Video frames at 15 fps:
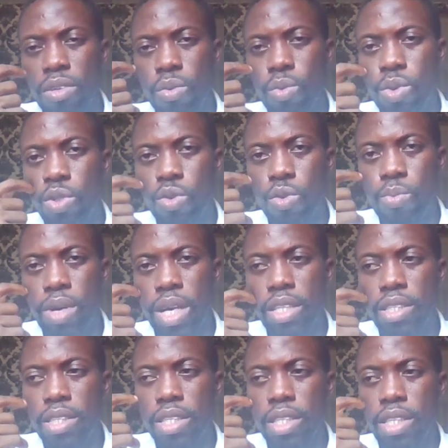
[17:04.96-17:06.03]
with
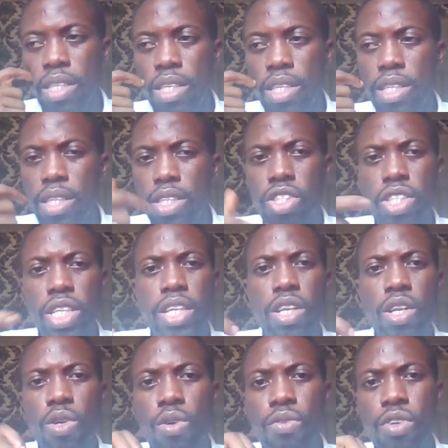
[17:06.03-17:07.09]
humanity. They share a
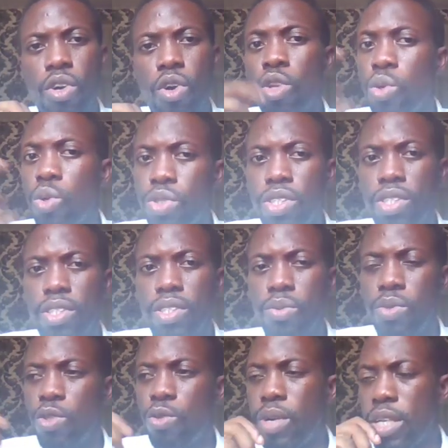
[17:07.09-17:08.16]
lot of all those things
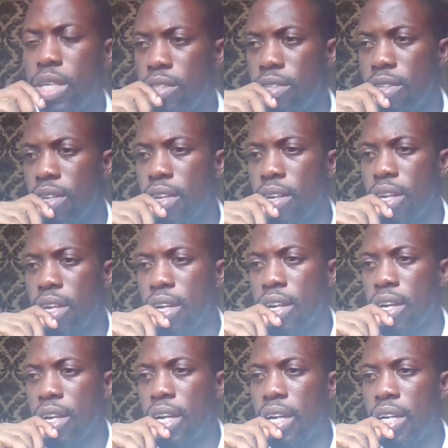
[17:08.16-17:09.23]
with humanity,
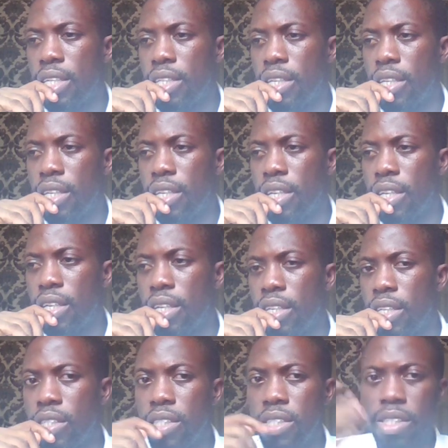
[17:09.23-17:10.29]
and
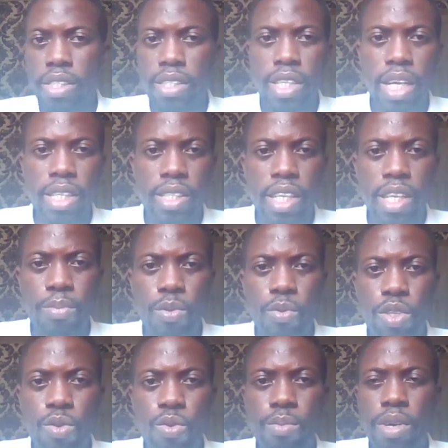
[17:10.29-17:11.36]
they start sleeping
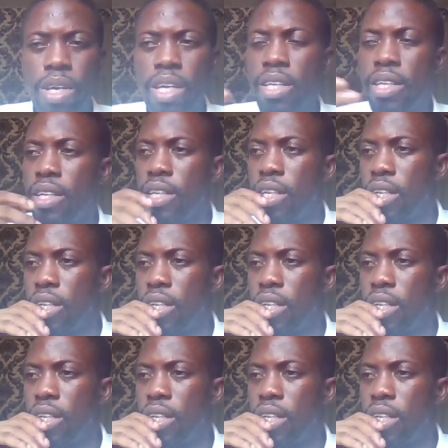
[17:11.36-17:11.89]
with women.